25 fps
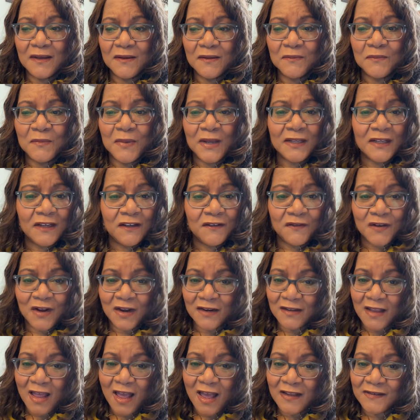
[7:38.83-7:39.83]
many of our
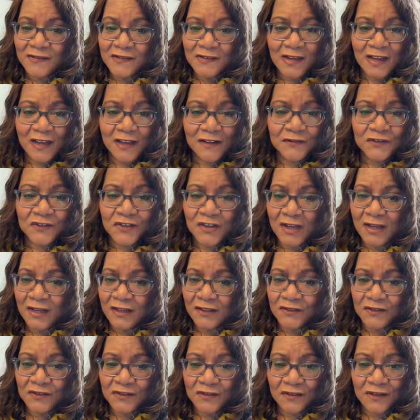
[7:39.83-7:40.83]
lives have
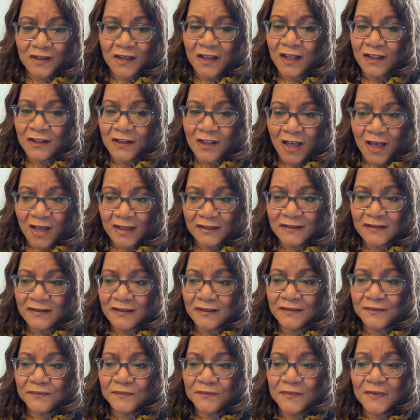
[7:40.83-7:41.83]
changed a lot.
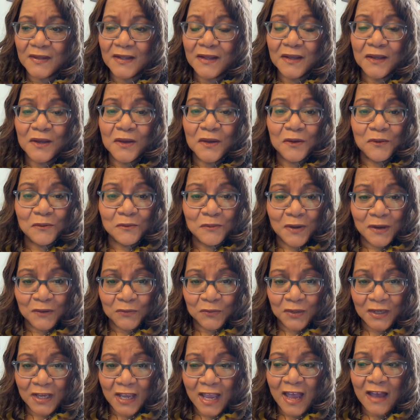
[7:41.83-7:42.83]
But
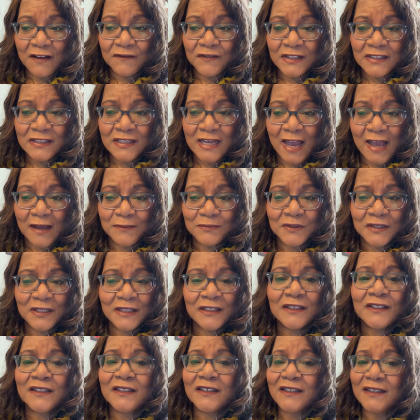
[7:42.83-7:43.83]
we have
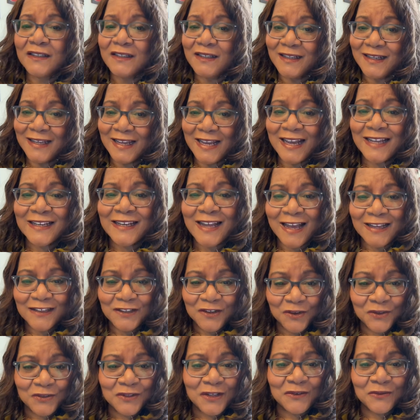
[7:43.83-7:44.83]
adapted, and I
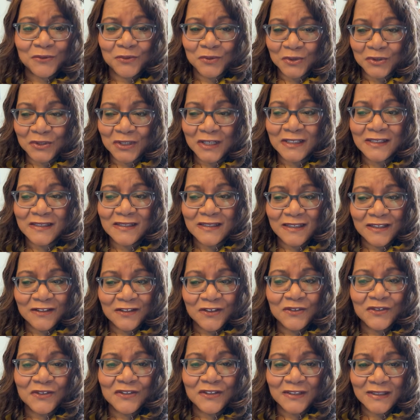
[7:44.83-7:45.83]
know that we'll
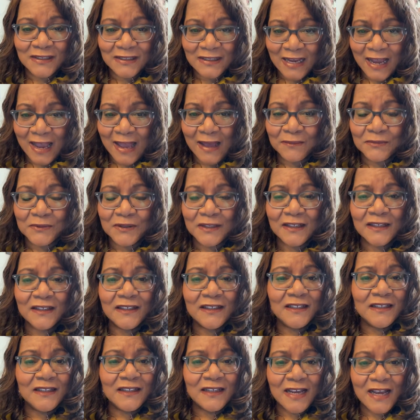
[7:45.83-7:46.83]
continue to adapt
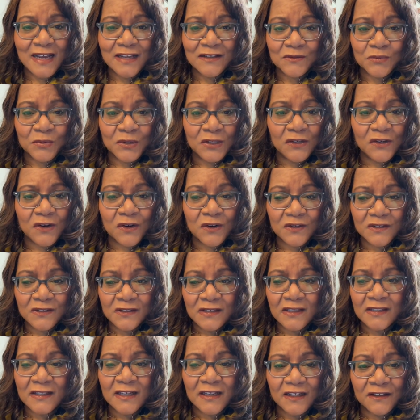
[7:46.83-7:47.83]
as we learn
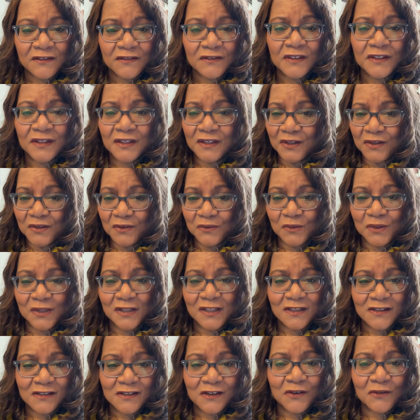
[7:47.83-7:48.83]
to live with
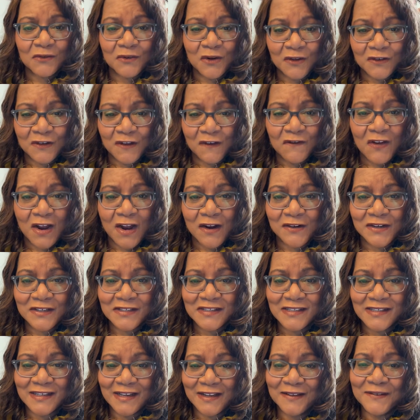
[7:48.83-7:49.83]
this
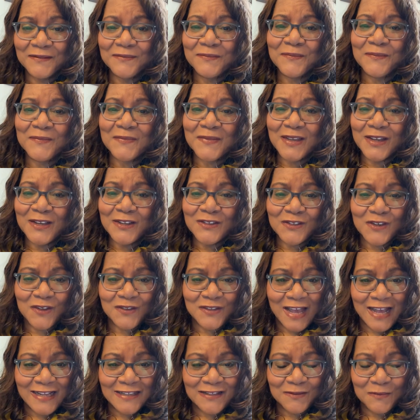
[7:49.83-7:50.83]
coronavirus. So
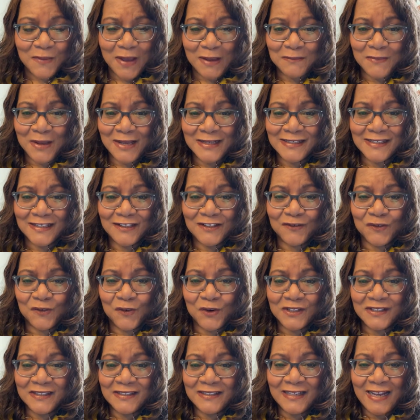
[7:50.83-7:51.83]
that's my message for
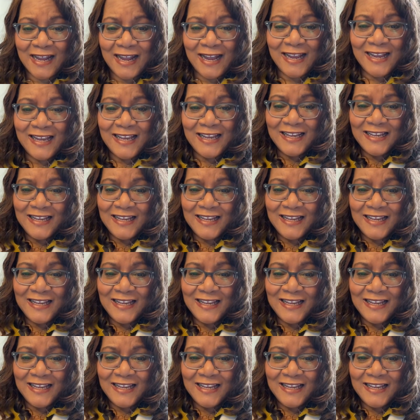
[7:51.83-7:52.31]
today.